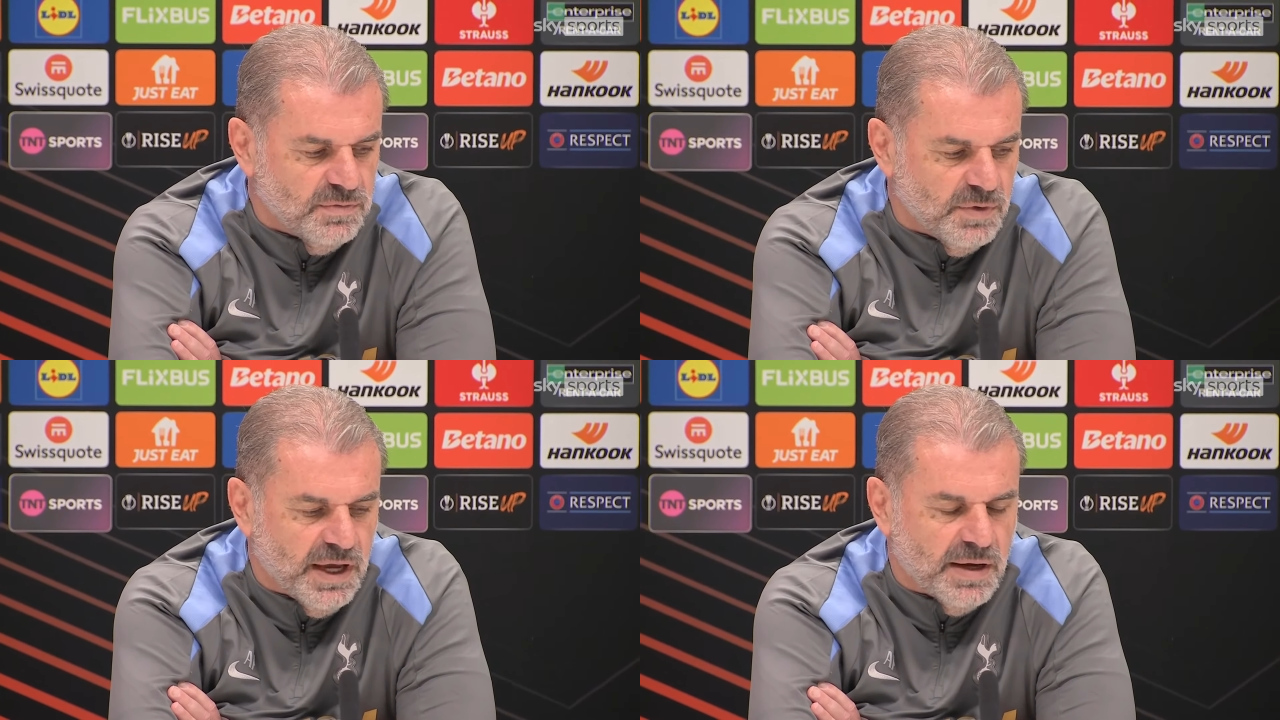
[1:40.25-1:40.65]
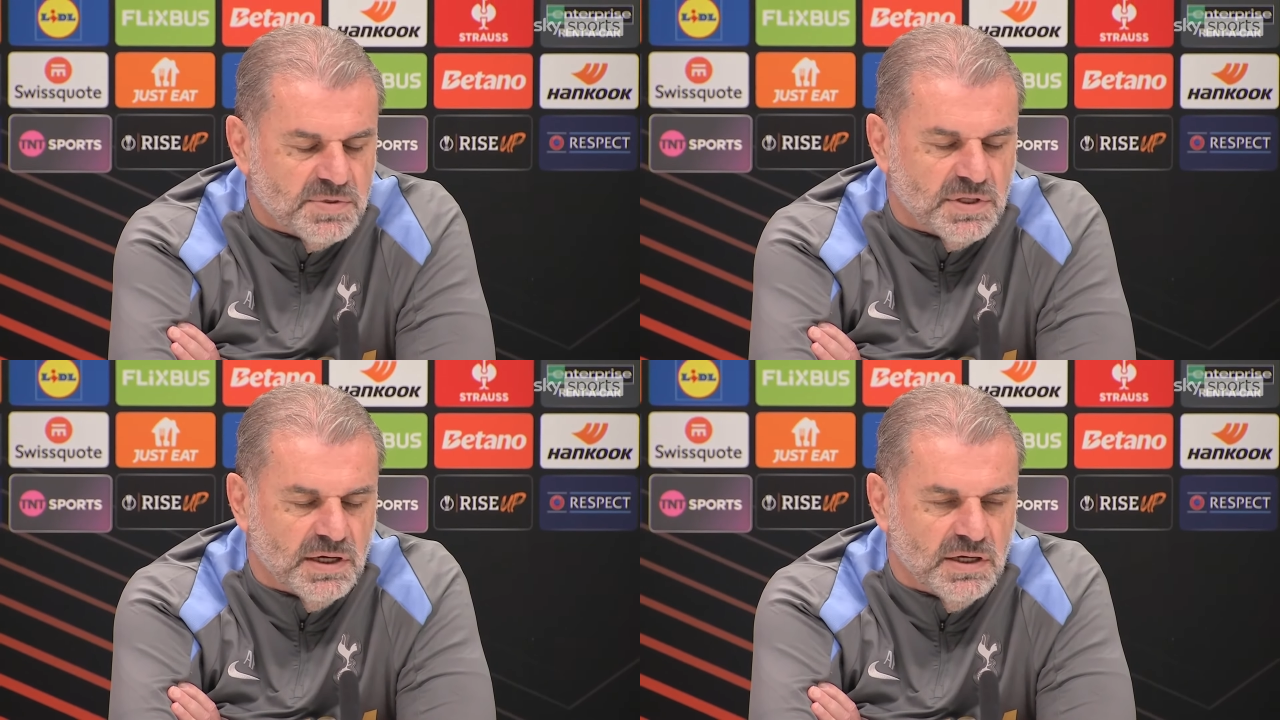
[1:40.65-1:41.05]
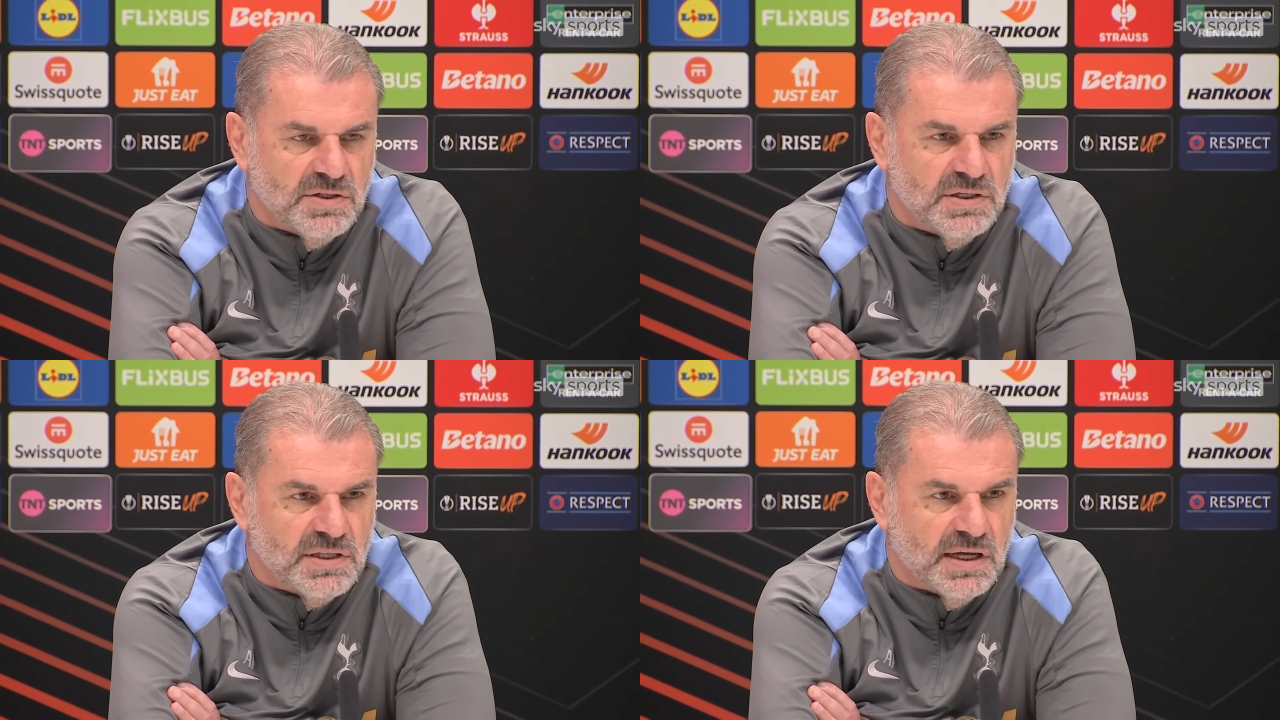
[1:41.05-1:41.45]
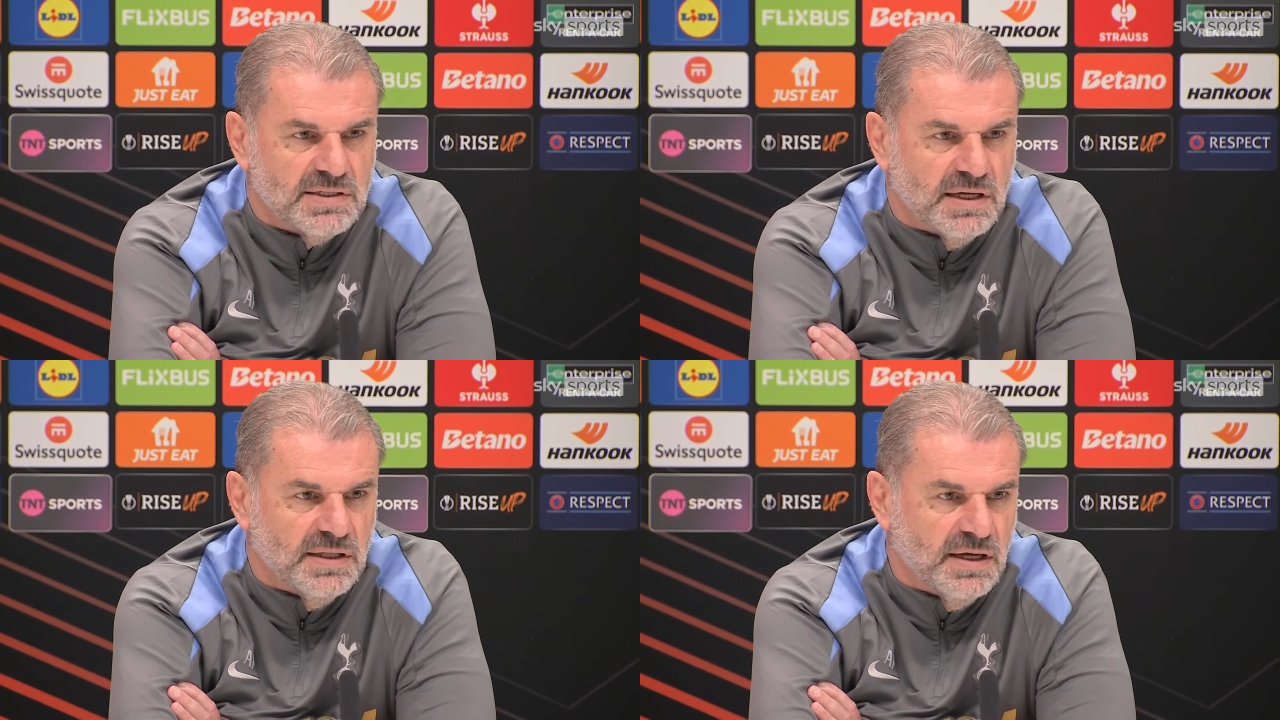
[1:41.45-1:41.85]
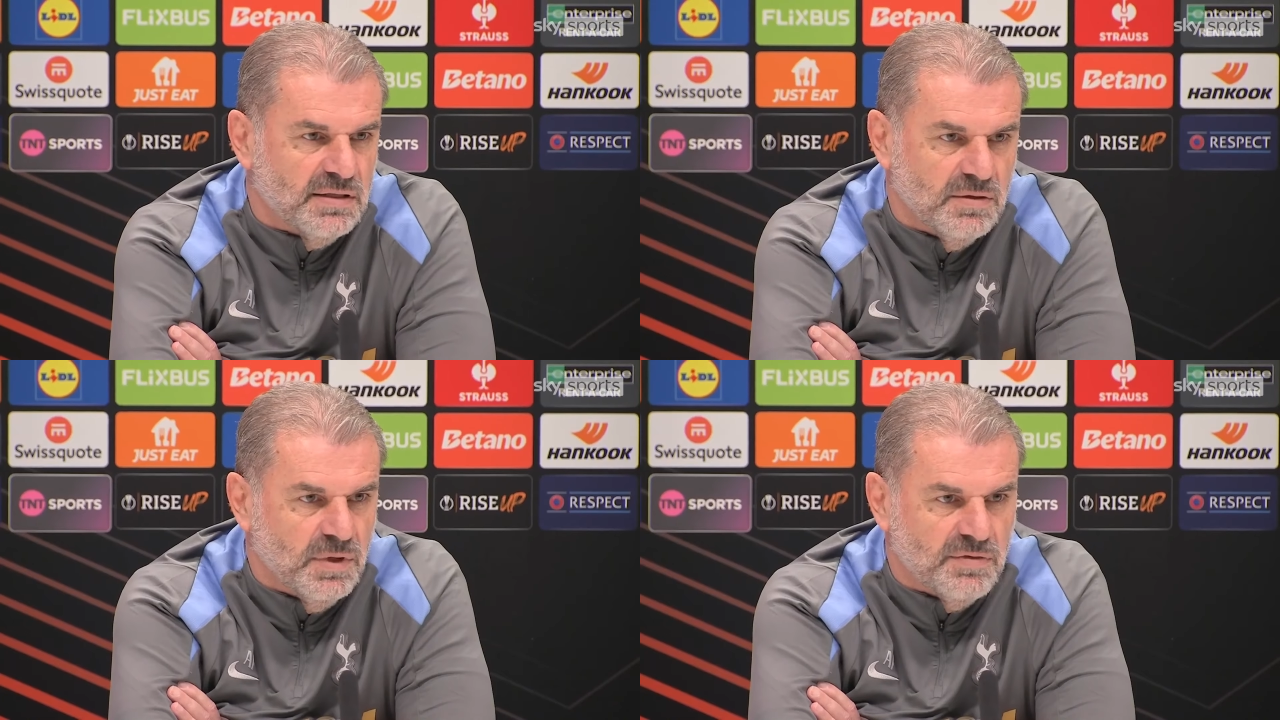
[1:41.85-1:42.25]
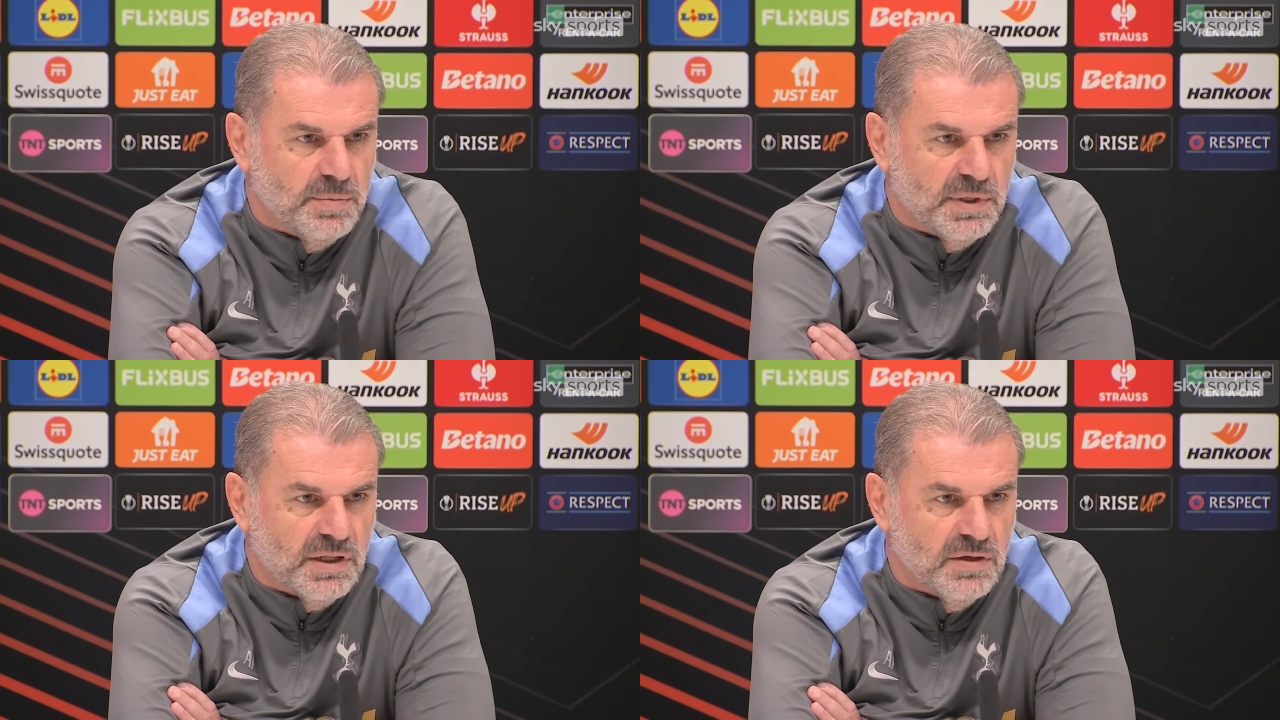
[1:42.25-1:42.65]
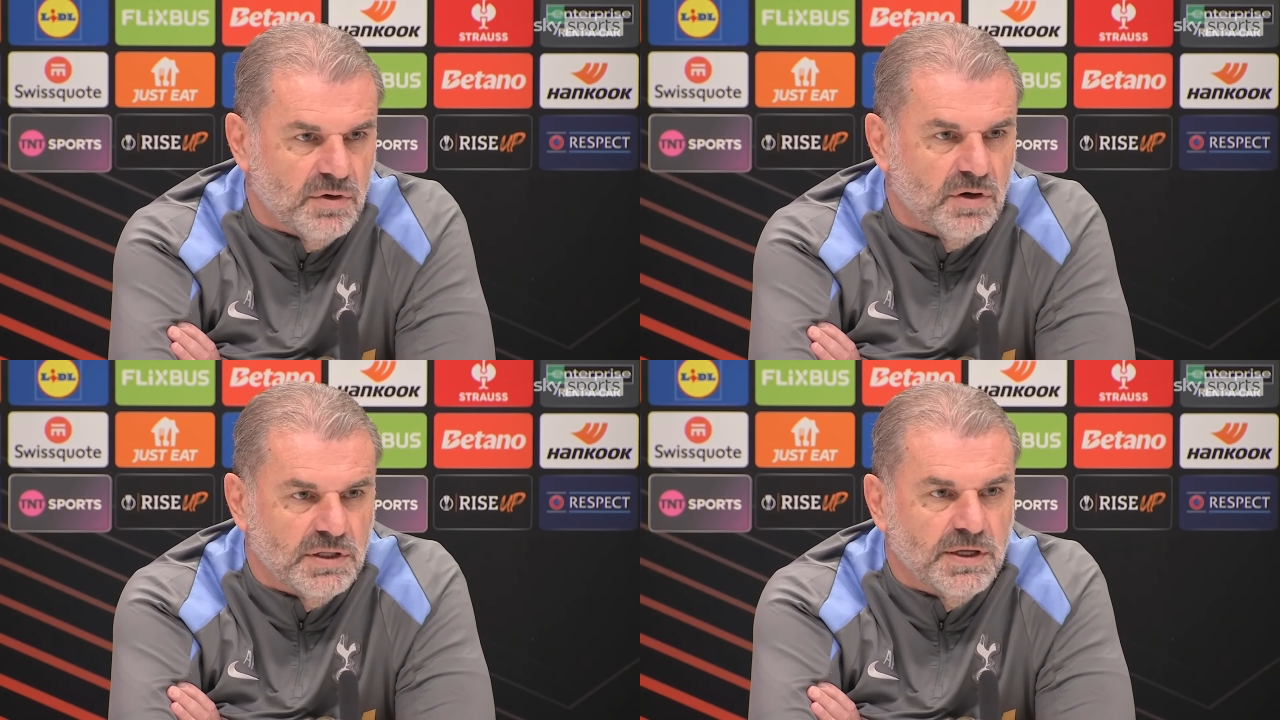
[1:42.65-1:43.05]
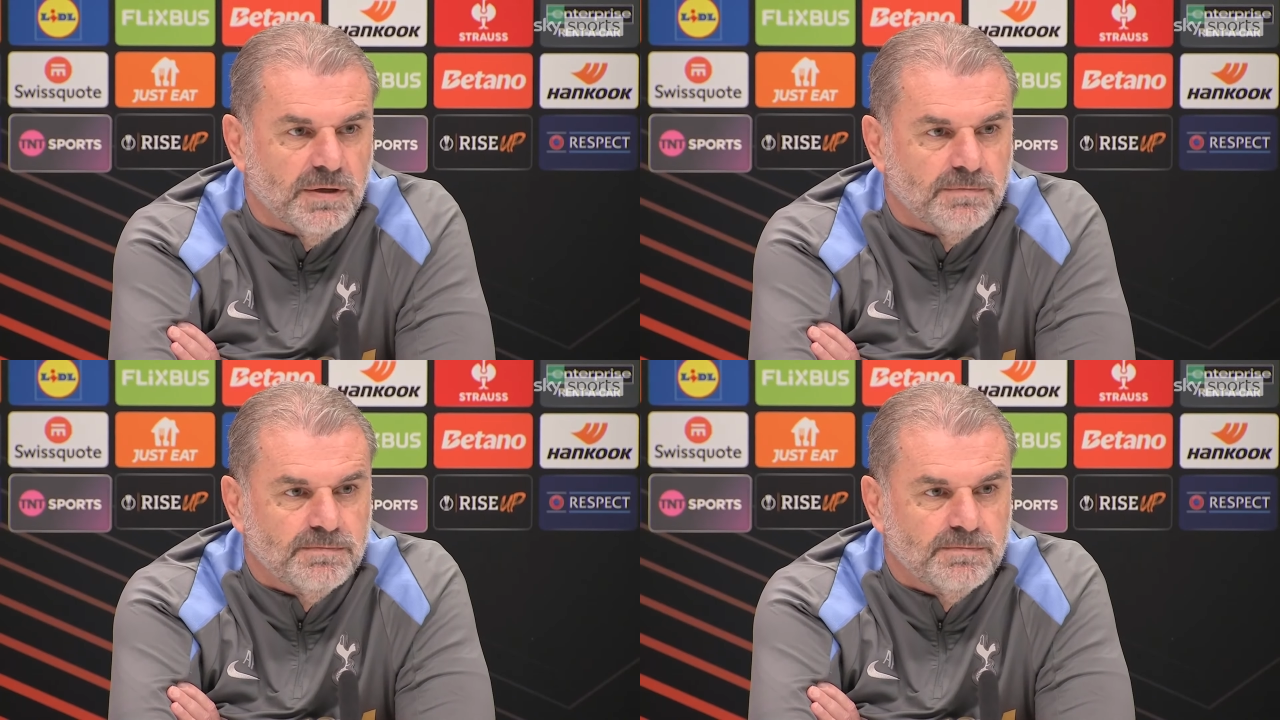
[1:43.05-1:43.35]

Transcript: rehab stage and he starts getting out there, we'll have a bit clearer idea.